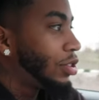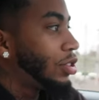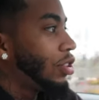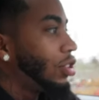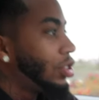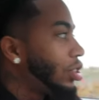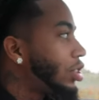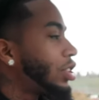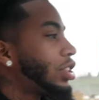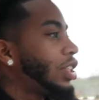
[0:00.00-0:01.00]
sodas
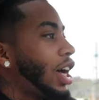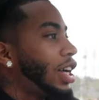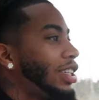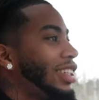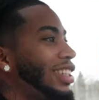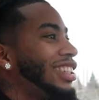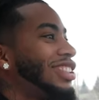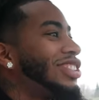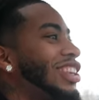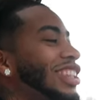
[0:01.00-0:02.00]
are sliding in
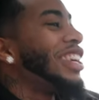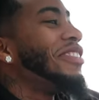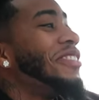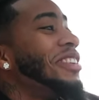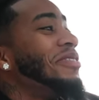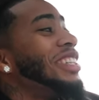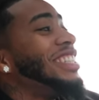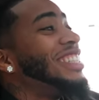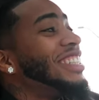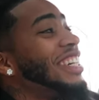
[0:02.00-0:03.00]
the trunk. They finna
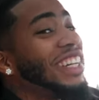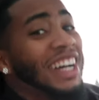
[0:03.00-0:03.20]
be shut